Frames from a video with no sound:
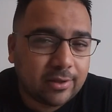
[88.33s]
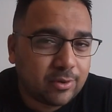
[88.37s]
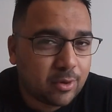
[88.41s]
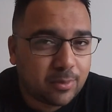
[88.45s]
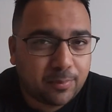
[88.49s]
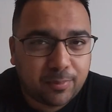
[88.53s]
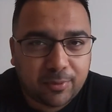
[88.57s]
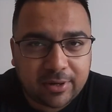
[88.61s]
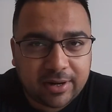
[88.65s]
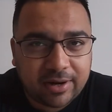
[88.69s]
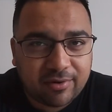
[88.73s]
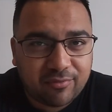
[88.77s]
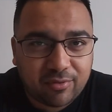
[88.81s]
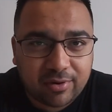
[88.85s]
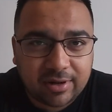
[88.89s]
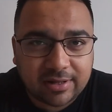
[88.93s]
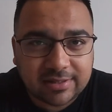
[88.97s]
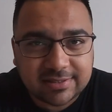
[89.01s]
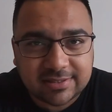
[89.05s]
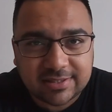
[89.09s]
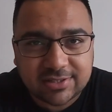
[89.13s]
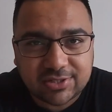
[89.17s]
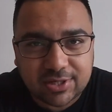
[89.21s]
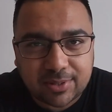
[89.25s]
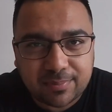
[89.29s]
put anyone else
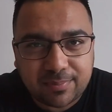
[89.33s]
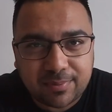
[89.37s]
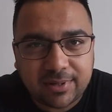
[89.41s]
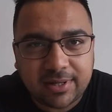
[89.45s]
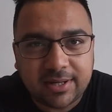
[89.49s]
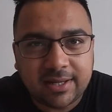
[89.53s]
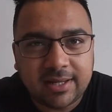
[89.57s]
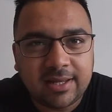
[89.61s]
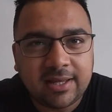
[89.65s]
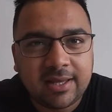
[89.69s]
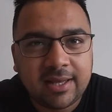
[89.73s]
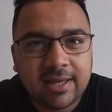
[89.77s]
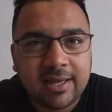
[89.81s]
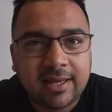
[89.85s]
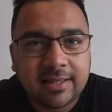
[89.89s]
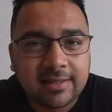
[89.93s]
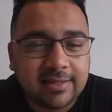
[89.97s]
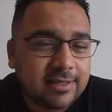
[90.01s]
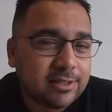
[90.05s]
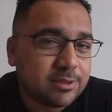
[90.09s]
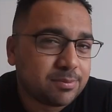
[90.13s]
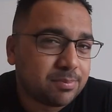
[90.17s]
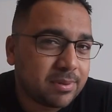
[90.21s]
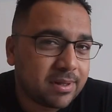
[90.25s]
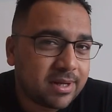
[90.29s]
in jeopardy.
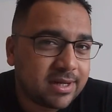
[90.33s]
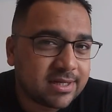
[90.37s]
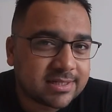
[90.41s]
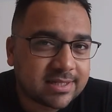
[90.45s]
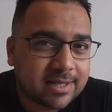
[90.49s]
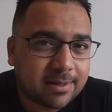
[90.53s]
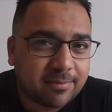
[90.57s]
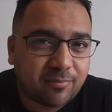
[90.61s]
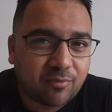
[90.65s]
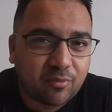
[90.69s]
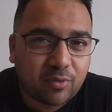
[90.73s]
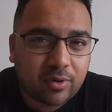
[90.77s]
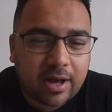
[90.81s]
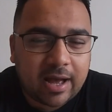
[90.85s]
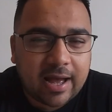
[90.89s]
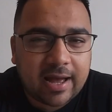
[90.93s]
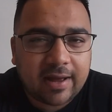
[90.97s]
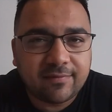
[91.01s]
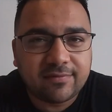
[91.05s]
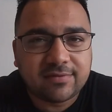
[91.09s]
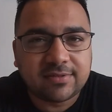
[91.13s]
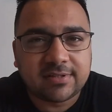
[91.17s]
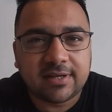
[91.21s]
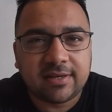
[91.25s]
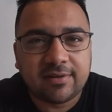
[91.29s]
These players got
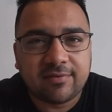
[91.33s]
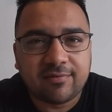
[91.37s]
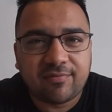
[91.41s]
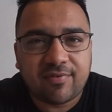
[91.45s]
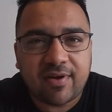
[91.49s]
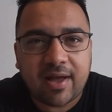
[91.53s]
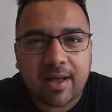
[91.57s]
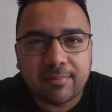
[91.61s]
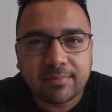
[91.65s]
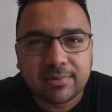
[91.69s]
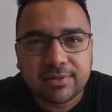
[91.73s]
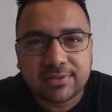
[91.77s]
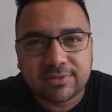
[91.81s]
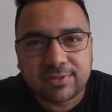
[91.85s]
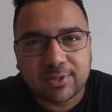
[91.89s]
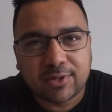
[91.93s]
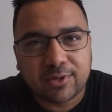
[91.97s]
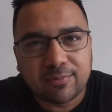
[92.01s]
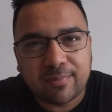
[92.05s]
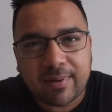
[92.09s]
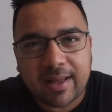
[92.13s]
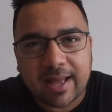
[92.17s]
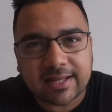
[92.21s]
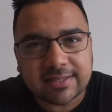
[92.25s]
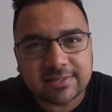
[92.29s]
wives and families to
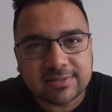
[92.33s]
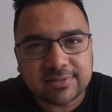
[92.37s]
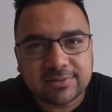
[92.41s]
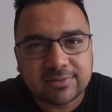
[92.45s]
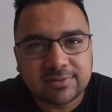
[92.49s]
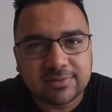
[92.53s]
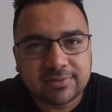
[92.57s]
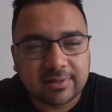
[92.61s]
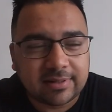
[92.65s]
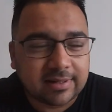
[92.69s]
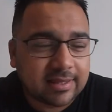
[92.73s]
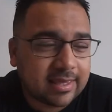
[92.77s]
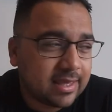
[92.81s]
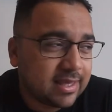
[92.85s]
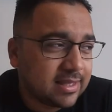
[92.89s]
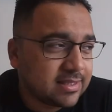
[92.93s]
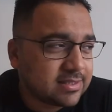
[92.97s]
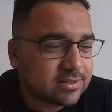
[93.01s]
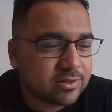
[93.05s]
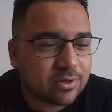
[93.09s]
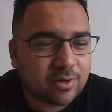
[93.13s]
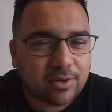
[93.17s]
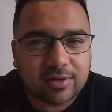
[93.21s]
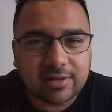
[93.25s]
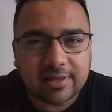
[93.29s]
go back to, and
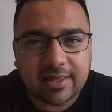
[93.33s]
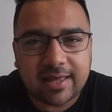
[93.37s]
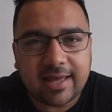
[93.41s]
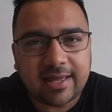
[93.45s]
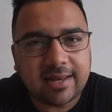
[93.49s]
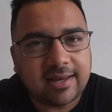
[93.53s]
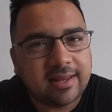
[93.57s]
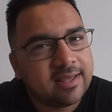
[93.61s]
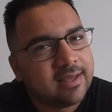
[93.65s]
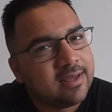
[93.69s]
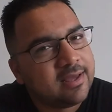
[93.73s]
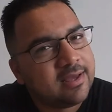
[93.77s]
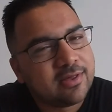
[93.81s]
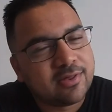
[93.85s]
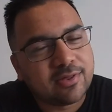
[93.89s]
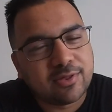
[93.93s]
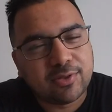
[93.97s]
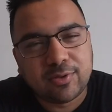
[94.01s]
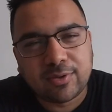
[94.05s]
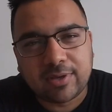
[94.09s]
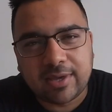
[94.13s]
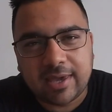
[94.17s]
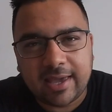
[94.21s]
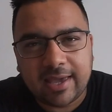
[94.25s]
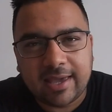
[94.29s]
kids and all that. So
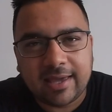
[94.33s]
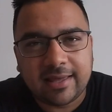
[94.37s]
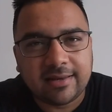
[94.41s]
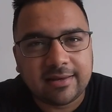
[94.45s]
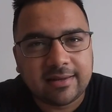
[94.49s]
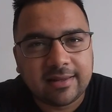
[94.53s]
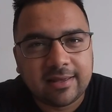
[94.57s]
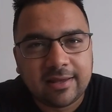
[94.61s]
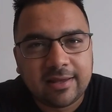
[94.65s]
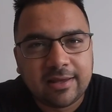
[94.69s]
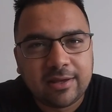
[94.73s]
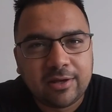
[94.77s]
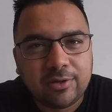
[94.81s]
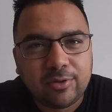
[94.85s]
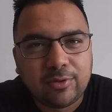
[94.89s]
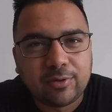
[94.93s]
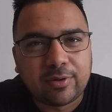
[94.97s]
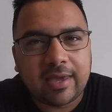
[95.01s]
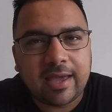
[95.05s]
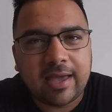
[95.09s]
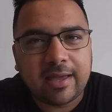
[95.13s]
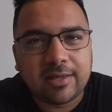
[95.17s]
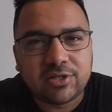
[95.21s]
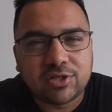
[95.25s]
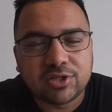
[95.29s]
you can't
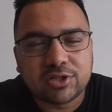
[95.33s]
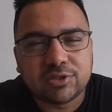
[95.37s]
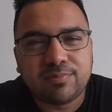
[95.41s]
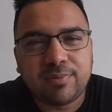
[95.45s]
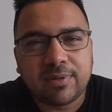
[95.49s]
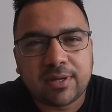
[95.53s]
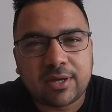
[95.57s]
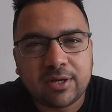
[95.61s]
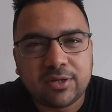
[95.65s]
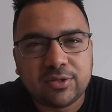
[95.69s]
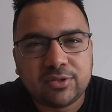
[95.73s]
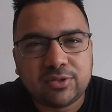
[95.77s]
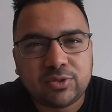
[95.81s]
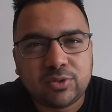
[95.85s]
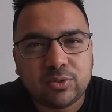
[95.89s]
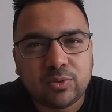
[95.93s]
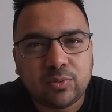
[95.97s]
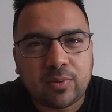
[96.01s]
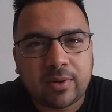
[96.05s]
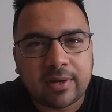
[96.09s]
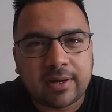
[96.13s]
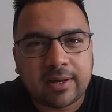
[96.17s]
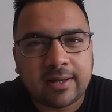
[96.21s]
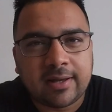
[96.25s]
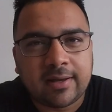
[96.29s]
just because you
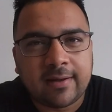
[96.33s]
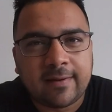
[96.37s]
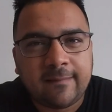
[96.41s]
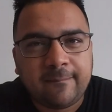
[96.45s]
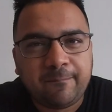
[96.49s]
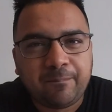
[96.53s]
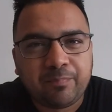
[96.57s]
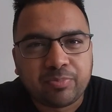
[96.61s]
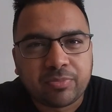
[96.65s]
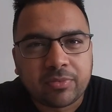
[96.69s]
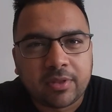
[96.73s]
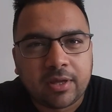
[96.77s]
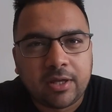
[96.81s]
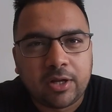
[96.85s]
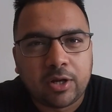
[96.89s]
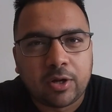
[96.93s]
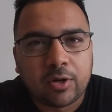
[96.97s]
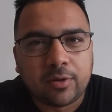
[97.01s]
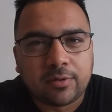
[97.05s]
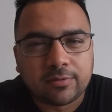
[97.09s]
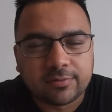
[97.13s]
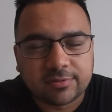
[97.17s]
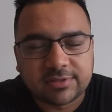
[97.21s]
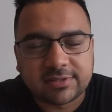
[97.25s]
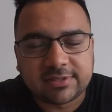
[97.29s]
wanna
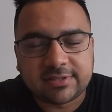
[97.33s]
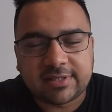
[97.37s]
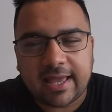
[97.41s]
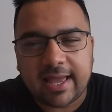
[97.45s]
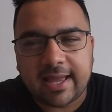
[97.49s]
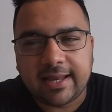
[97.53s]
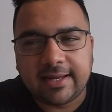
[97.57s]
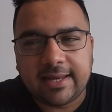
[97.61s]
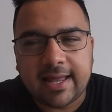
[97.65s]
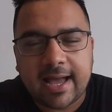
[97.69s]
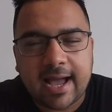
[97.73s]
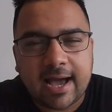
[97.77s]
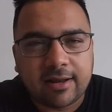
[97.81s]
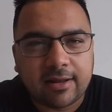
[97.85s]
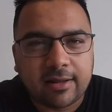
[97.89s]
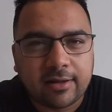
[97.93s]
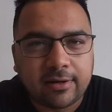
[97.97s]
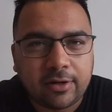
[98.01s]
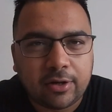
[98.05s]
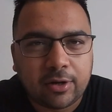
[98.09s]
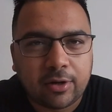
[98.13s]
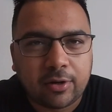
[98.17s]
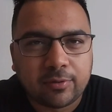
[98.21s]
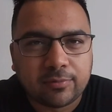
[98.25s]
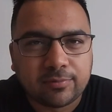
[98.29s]
stand out
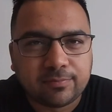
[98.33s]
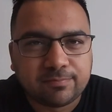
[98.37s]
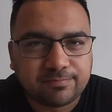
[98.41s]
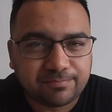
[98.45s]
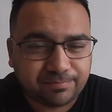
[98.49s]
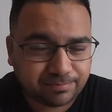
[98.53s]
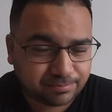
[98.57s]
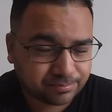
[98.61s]
and